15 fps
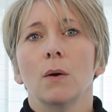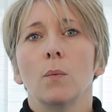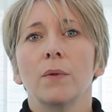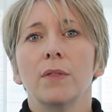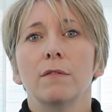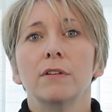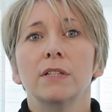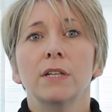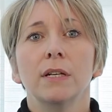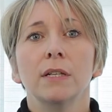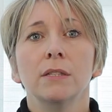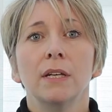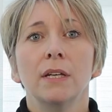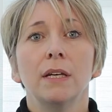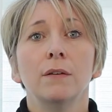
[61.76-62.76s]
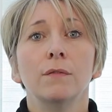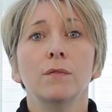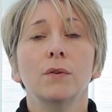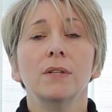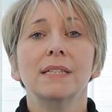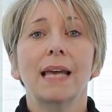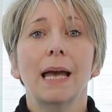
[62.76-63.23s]
with a Return to
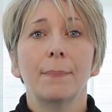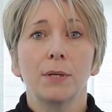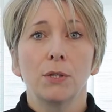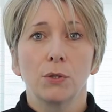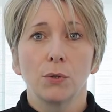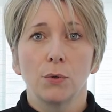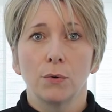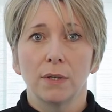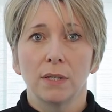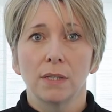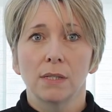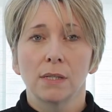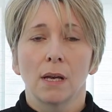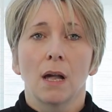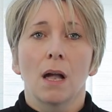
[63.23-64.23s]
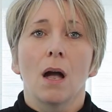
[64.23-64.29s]
Invoice Gap Insurance,